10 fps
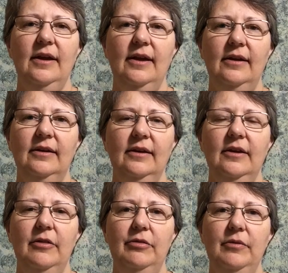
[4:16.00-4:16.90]
And
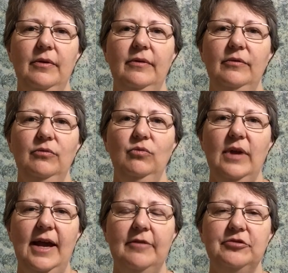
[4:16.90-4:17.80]

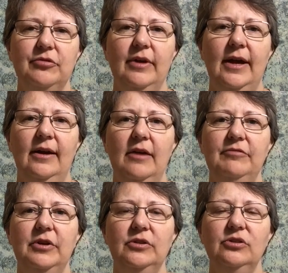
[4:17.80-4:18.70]
after that, I
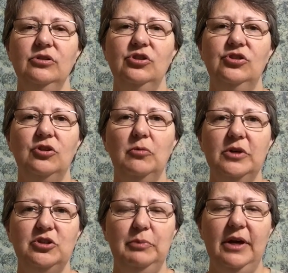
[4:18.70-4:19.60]
felt so
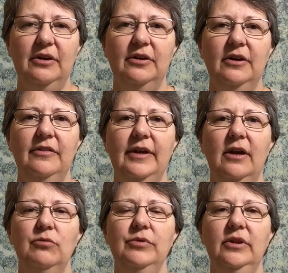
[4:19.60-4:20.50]
much better that I
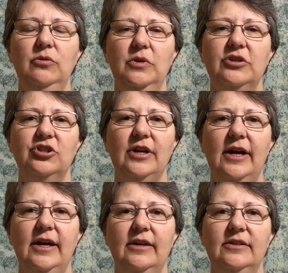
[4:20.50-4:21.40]
really wished I
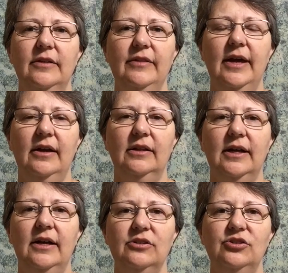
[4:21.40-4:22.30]
had done that a
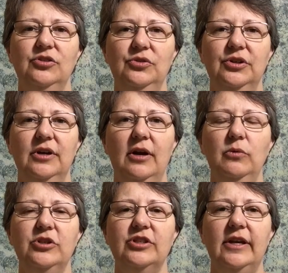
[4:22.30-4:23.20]
lot sooner. I
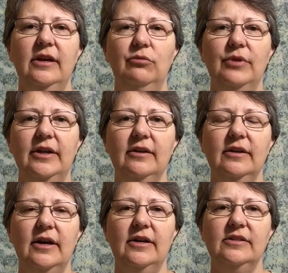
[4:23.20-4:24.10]
wished I had
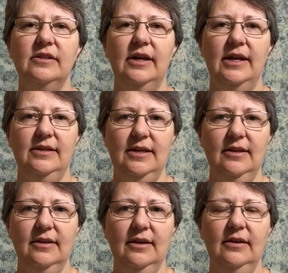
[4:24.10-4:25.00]
recognized that I
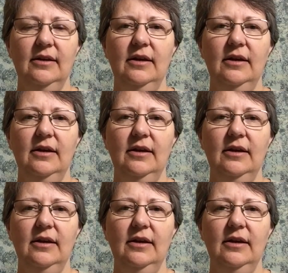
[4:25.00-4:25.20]
needed it.